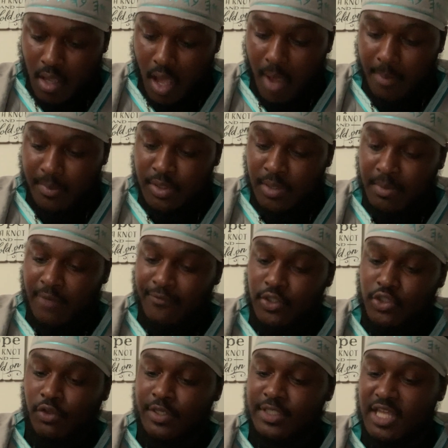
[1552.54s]
I'm gonna jump down to verse
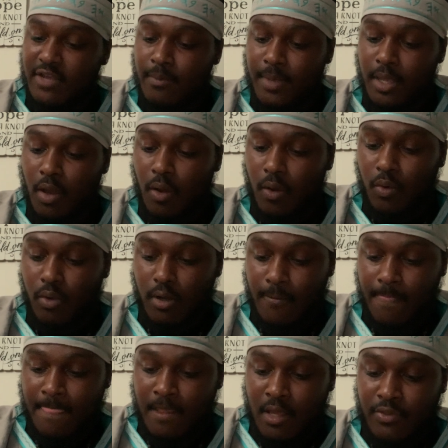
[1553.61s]
37. Behold,
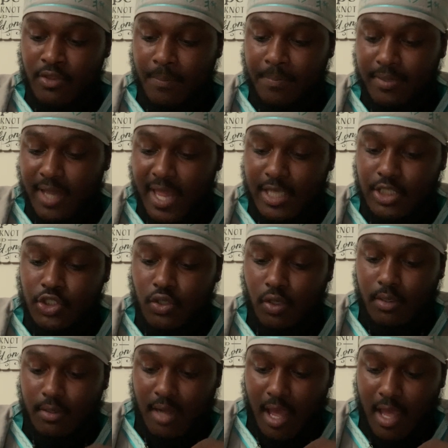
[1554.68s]
the plagues draw
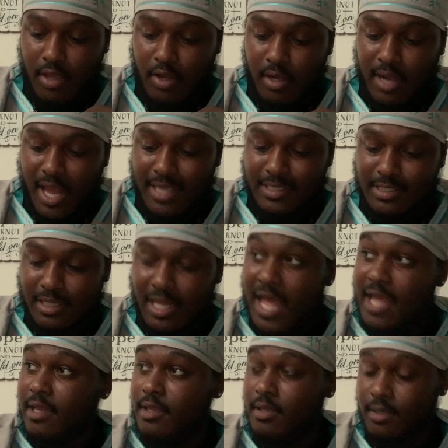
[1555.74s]
nigh and are not
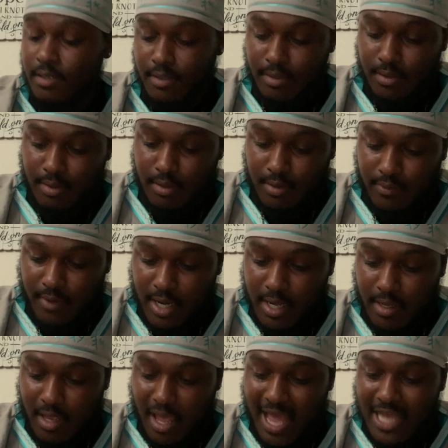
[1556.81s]
slack,
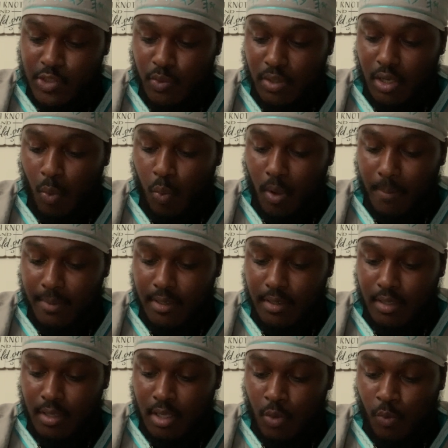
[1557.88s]
right? As when a
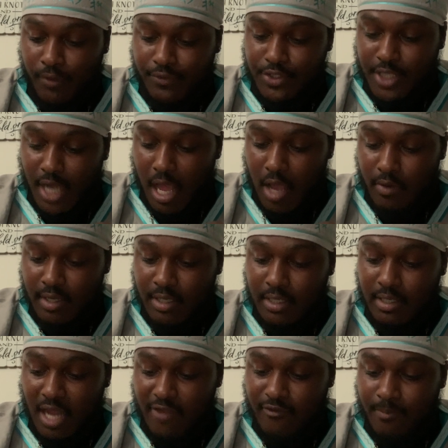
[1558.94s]
woman with child in the
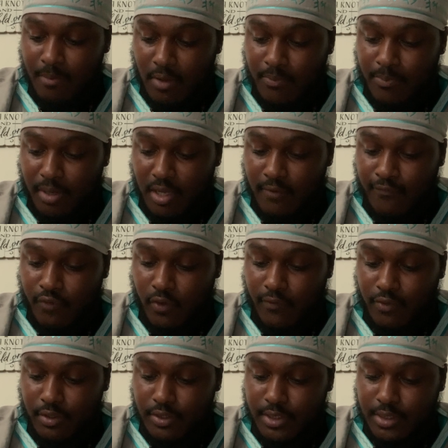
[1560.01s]
ninth month bringeth forth
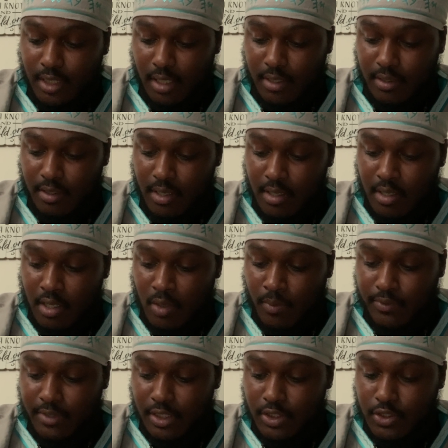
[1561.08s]
her son,
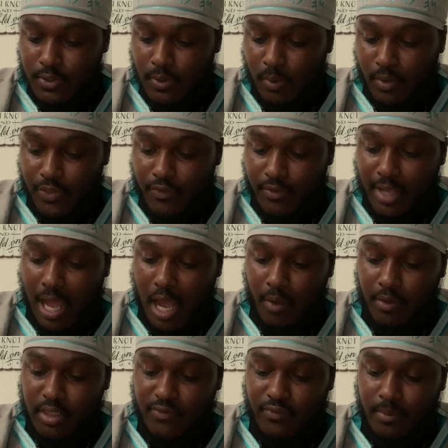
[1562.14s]
within two or three
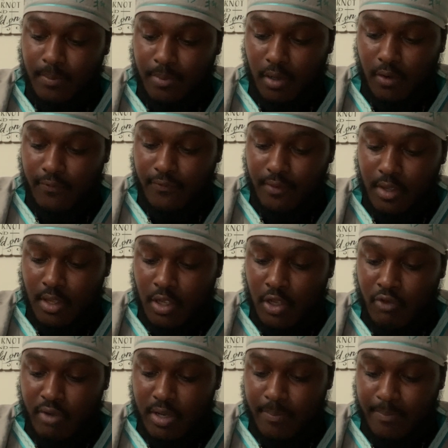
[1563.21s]
hours of her birth,
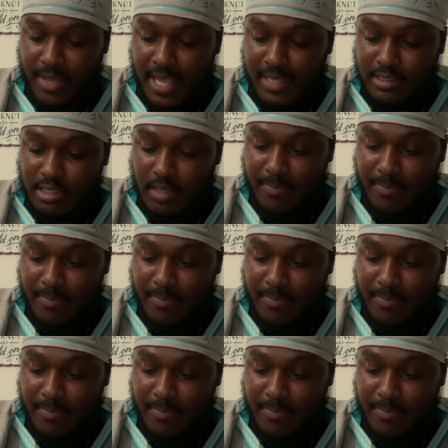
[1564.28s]
great pains can